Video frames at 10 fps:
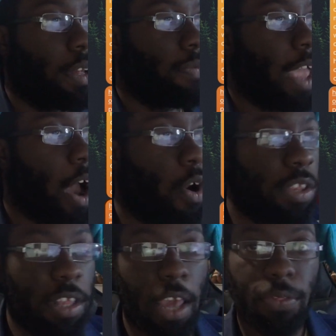Now on
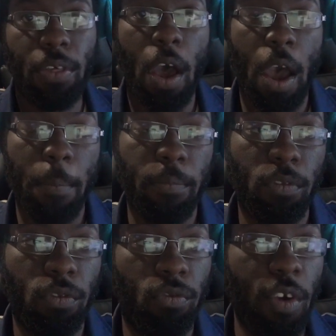the next
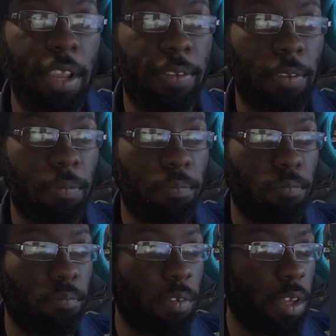tweet.
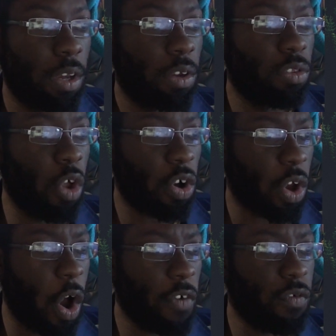Look,
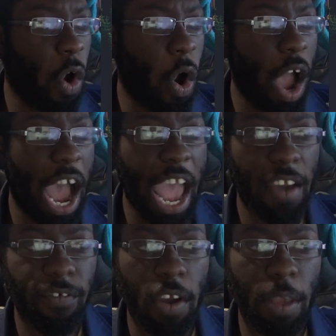overall, I
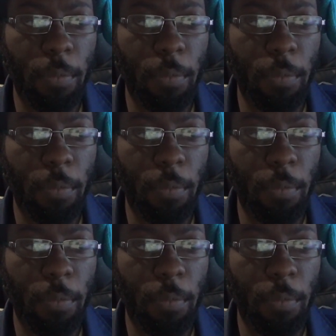have found a